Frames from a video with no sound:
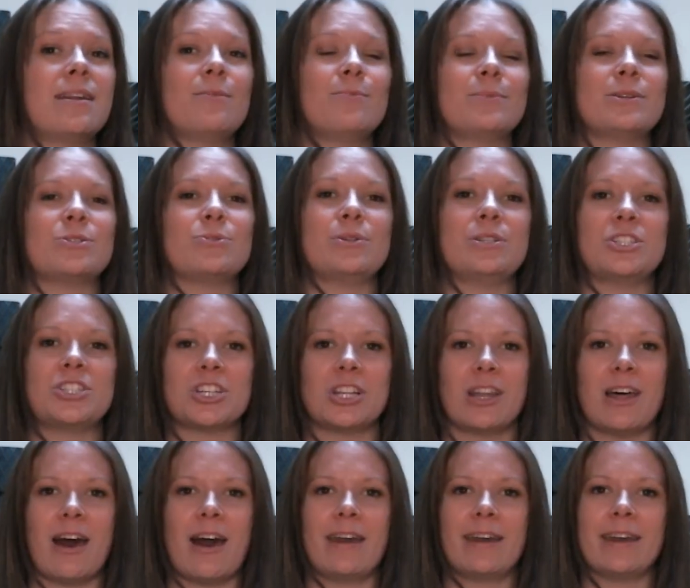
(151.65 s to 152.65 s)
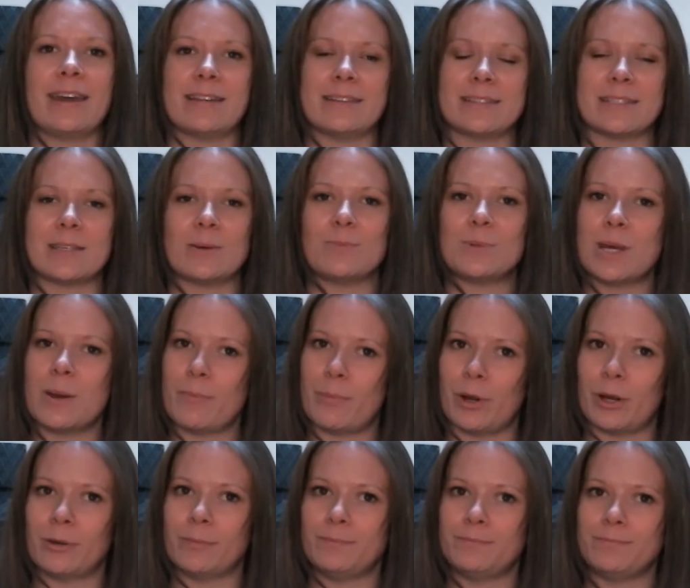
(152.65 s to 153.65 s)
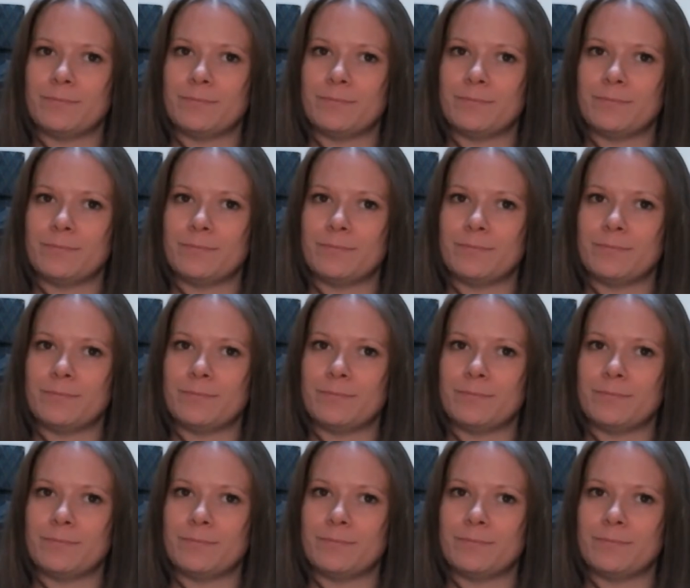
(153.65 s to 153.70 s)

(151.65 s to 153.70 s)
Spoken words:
between July and September.